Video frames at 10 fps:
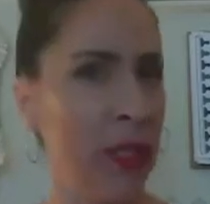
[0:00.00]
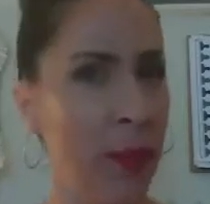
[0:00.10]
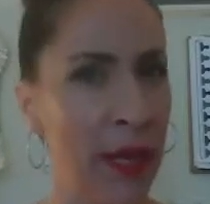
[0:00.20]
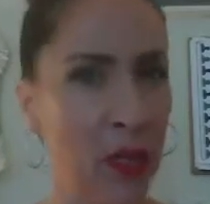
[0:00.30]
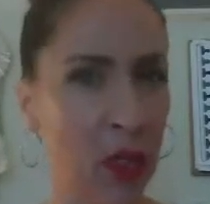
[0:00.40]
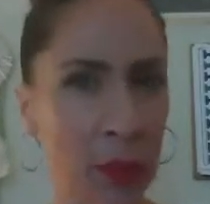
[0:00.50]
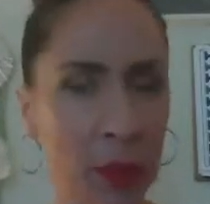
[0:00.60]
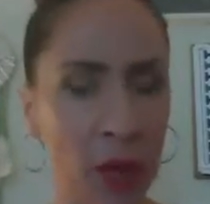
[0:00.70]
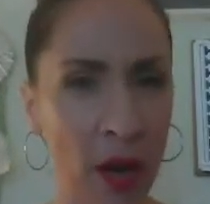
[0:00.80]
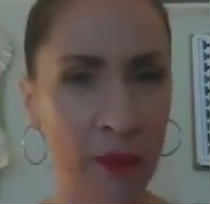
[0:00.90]
been super
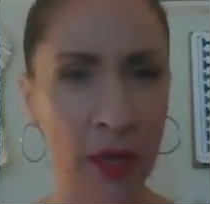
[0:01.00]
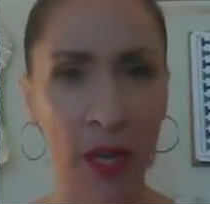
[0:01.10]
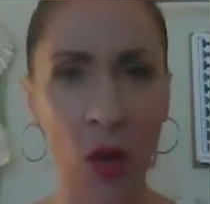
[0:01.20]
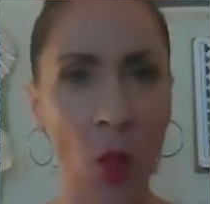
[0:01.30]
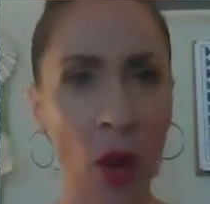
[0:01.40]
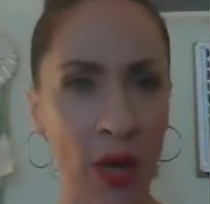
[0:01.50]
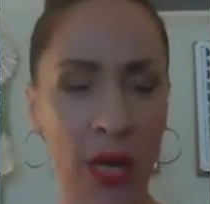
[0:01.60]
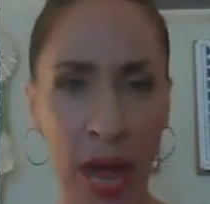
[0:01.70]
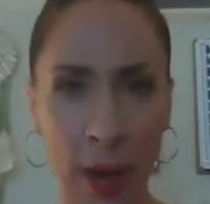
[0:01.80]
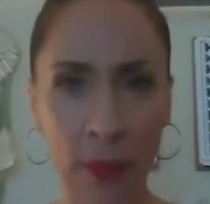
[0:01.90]
confident in what could
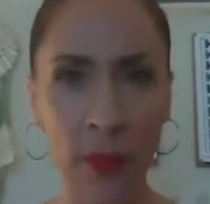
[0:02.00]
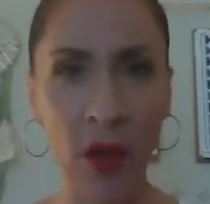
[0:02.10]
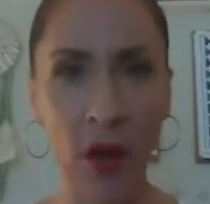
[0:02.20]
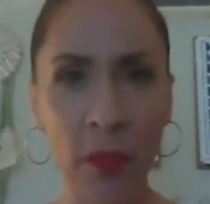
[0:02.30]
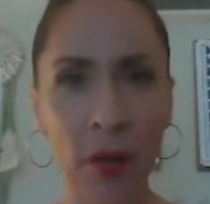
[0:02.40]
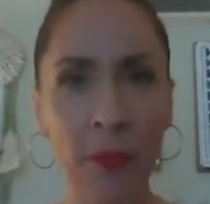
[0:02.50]
happen with Arbonne,